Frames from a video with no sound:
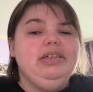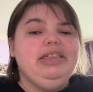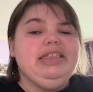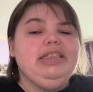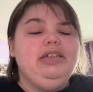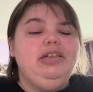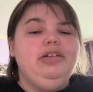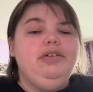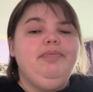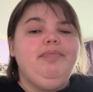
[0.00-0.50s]

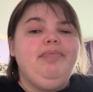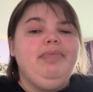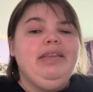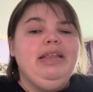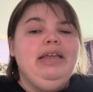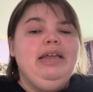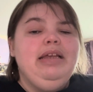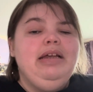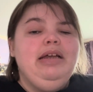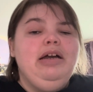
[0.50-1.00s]
So
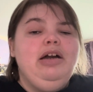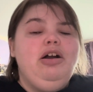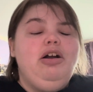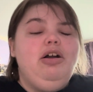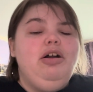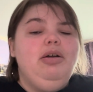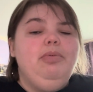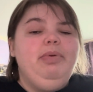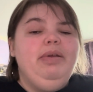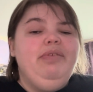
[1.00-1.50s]

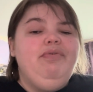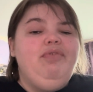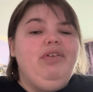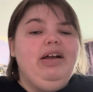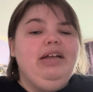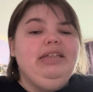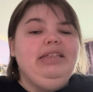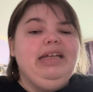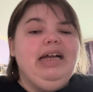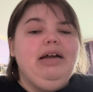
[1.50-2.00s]
we
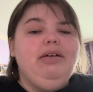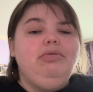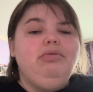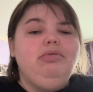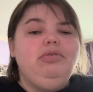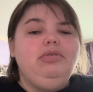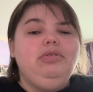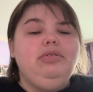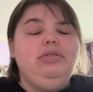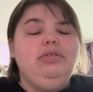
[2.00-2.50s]
find out